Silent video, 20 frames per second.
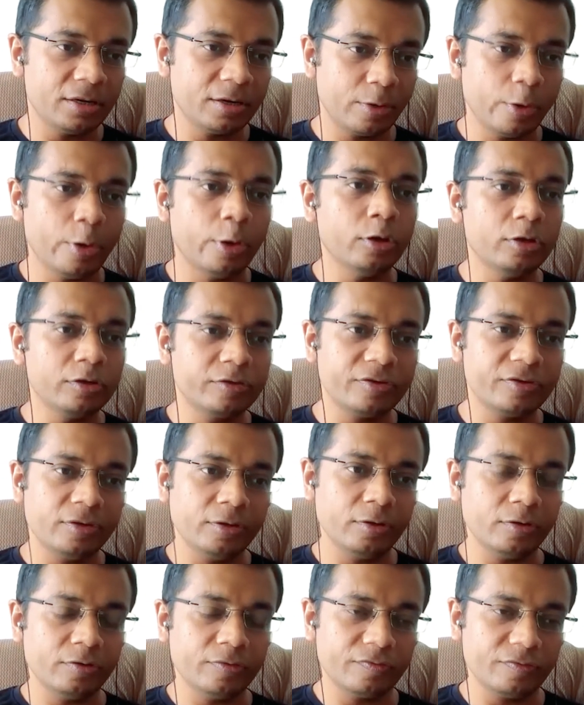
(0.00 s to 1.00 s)
all
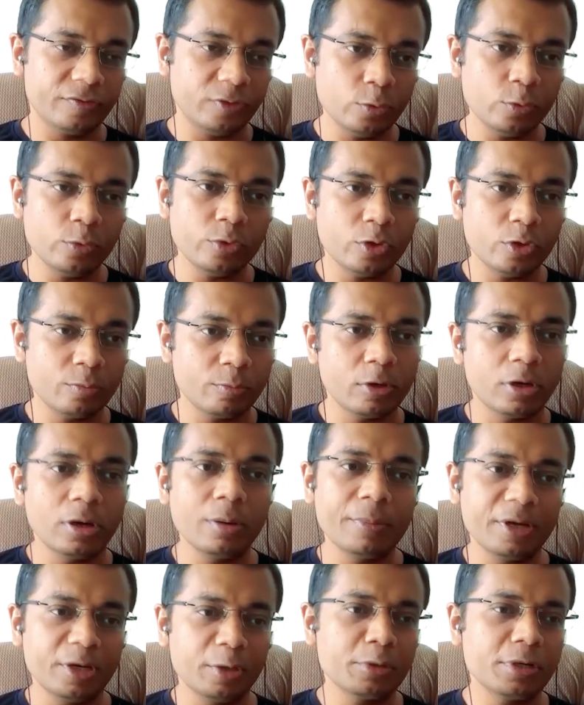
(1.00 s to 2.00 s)
three of you, your
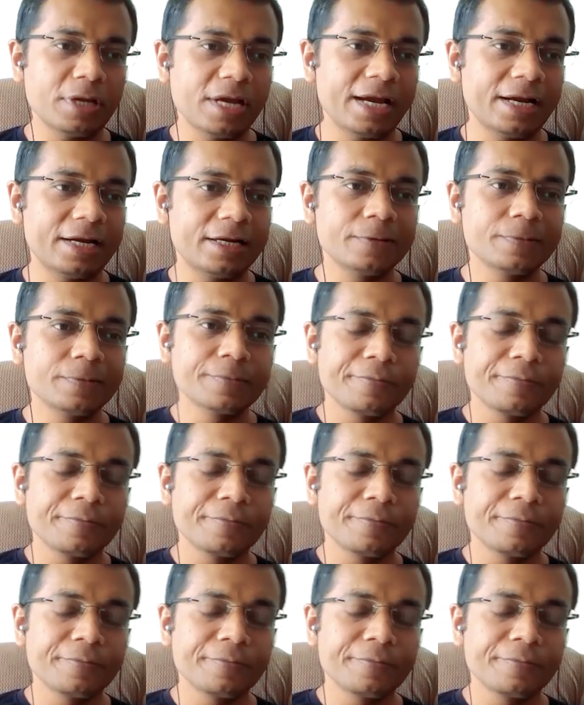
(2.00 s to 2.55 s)
mom and your dad.